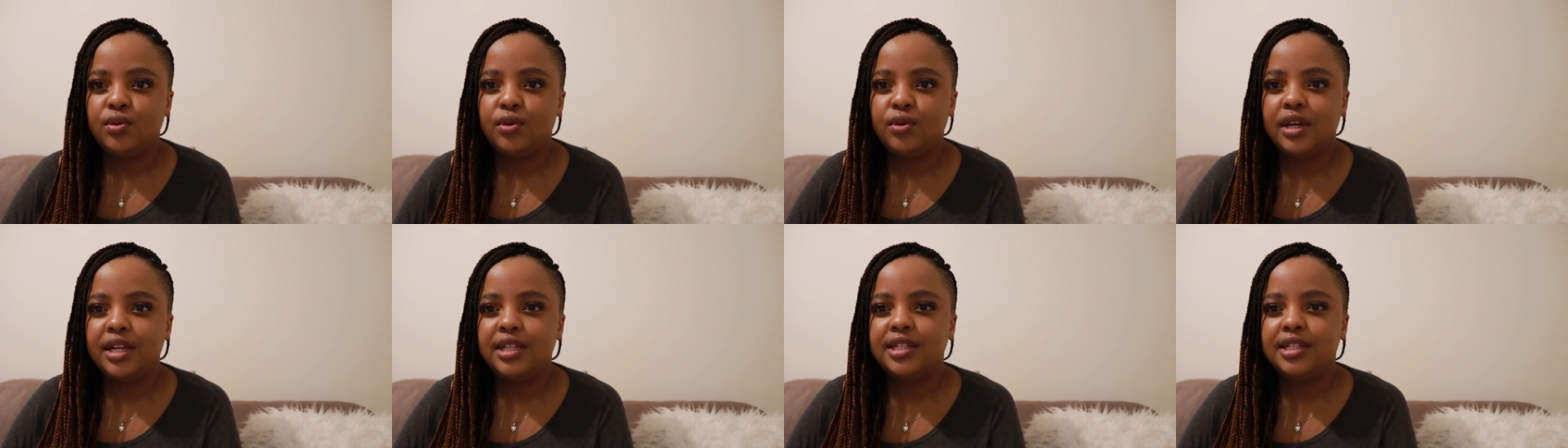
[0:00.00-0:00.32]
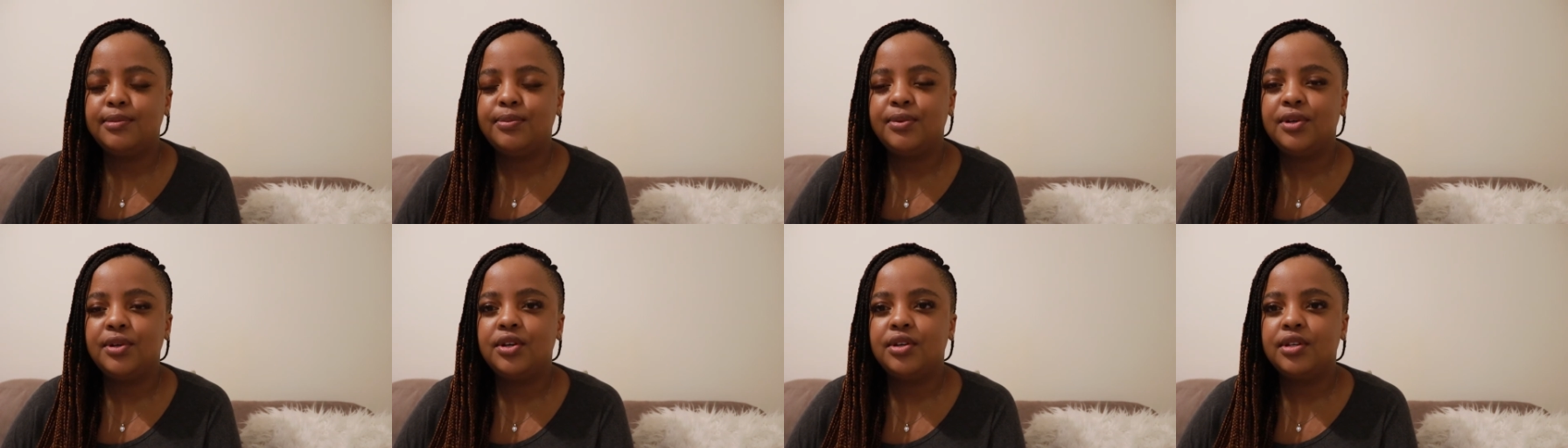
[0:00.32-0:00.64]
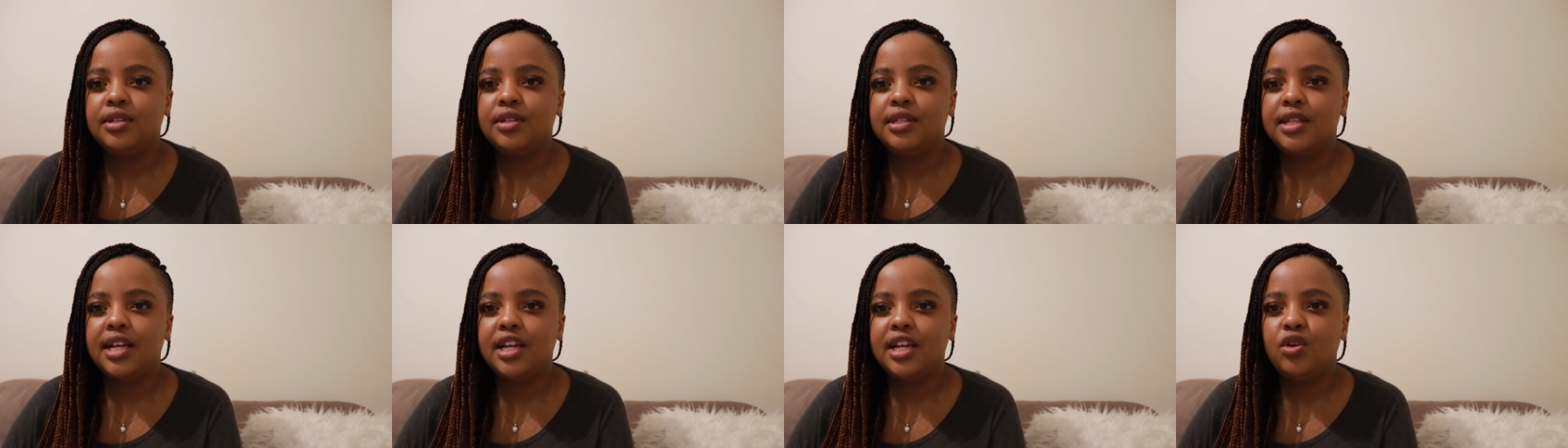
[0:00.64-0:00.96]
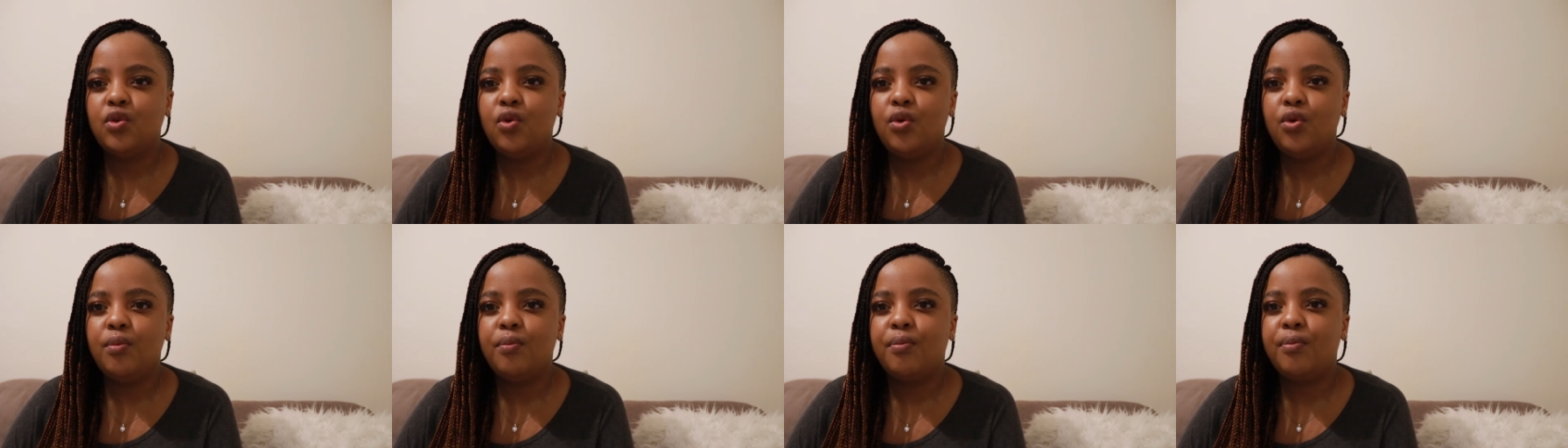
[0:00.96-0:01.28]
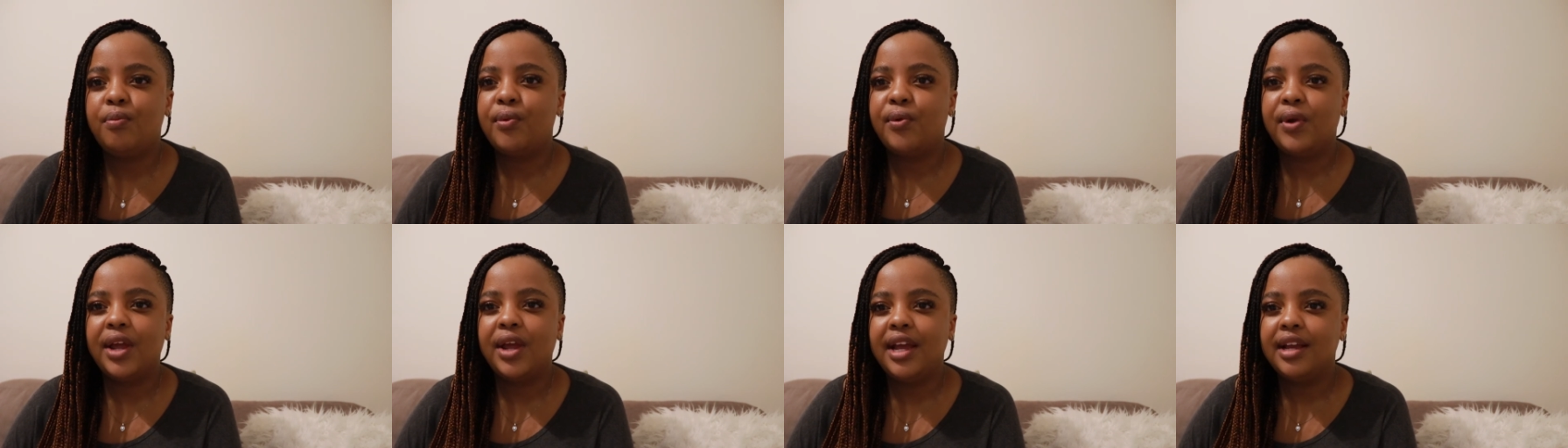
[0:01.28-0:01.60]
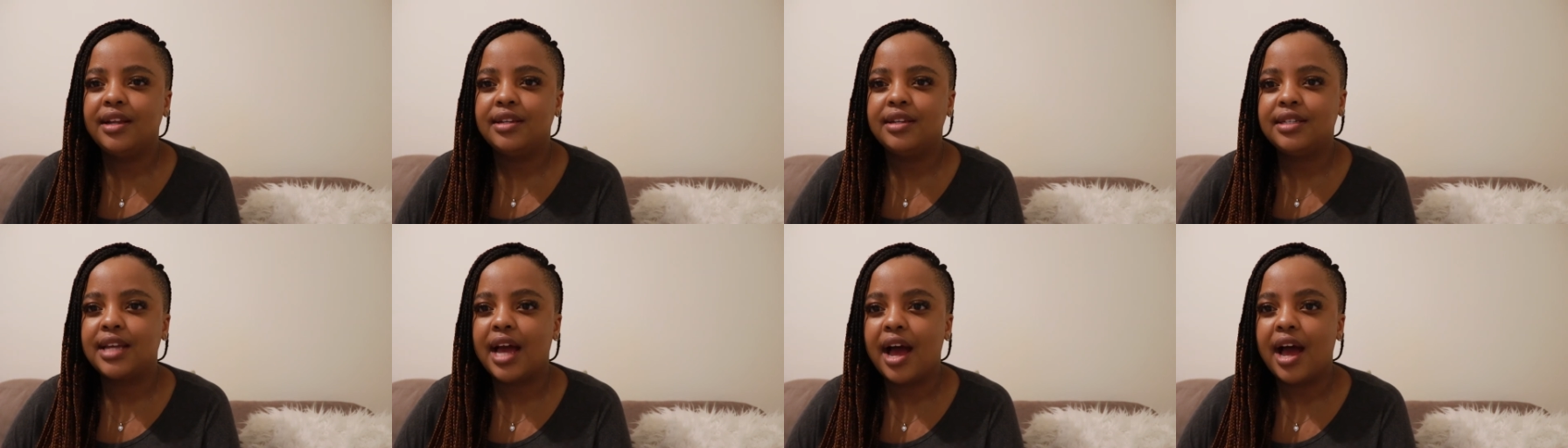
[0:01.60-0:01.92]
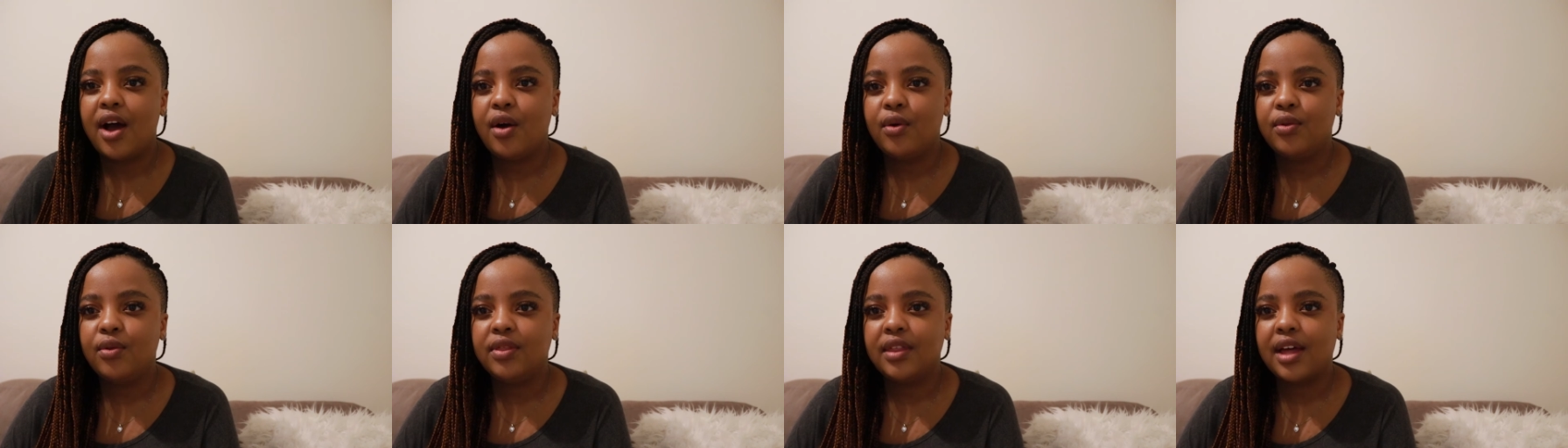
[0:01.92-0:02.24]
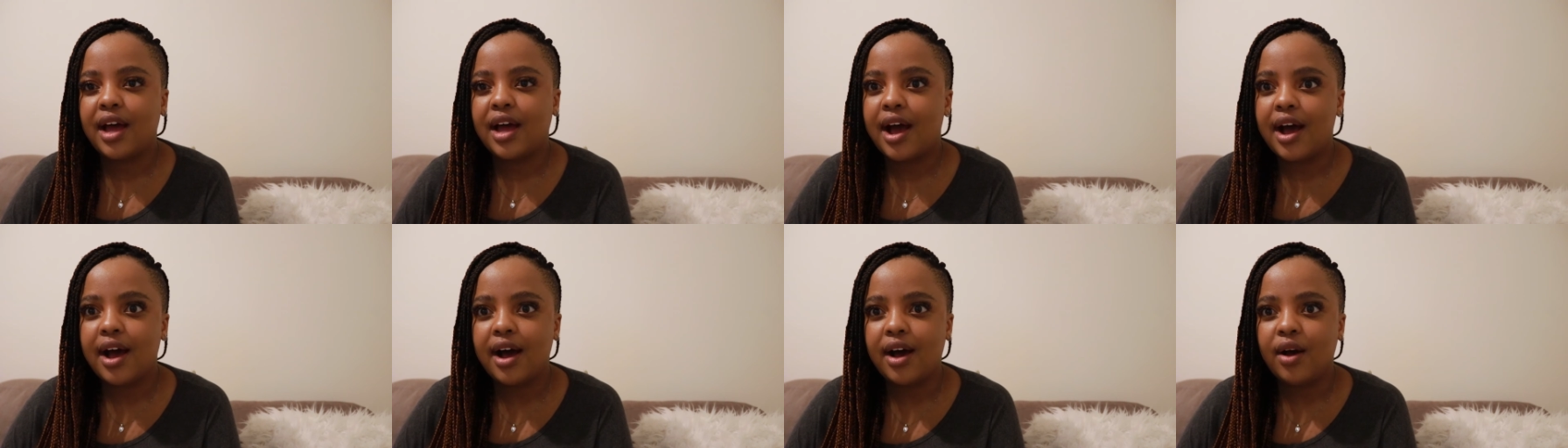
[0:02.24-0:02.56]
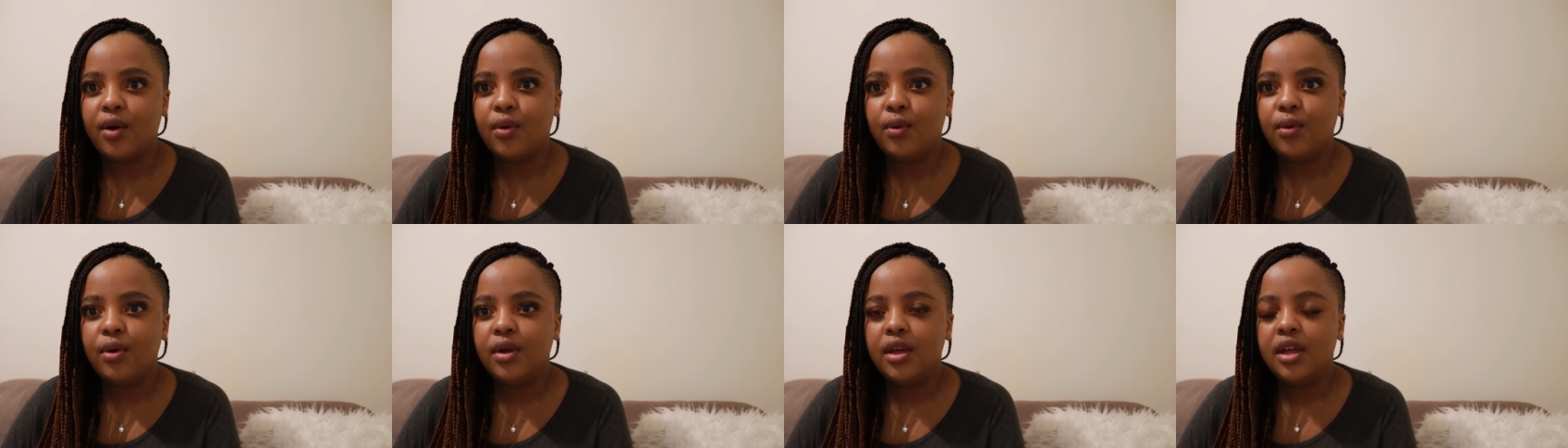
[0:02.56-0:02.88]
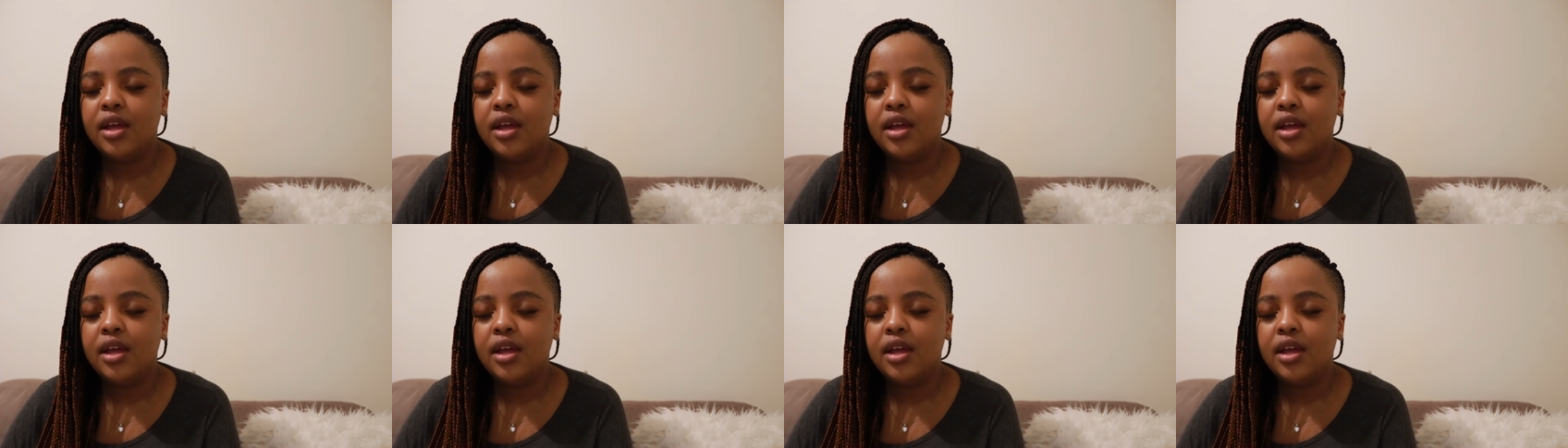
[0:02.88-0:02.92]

It's because they don't break down the how.